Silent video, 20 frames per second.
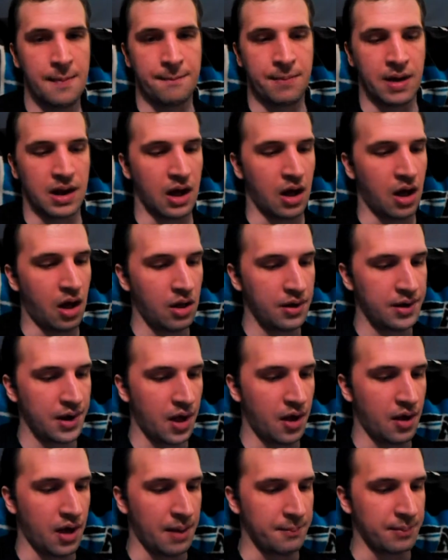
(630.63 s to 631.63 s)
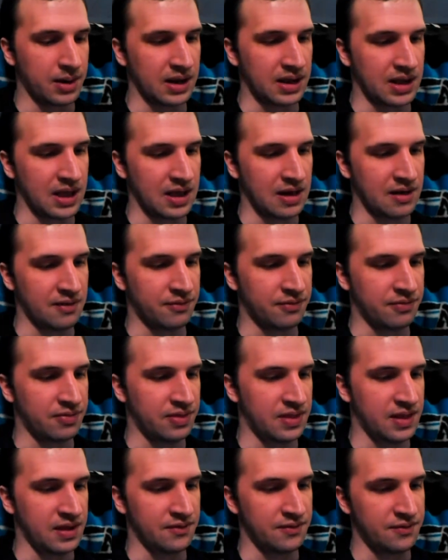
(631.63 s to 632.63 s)
But all in all, I'm going to give
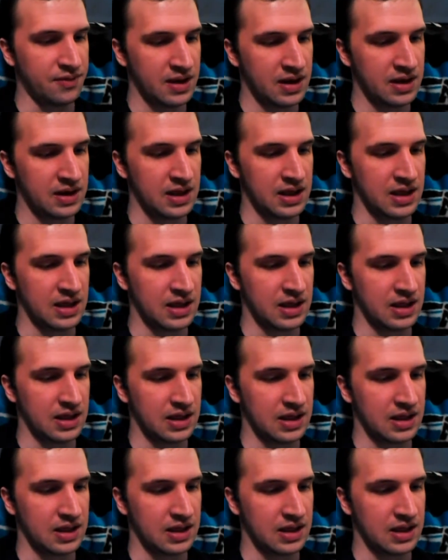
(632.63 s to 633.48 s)
the Infinity...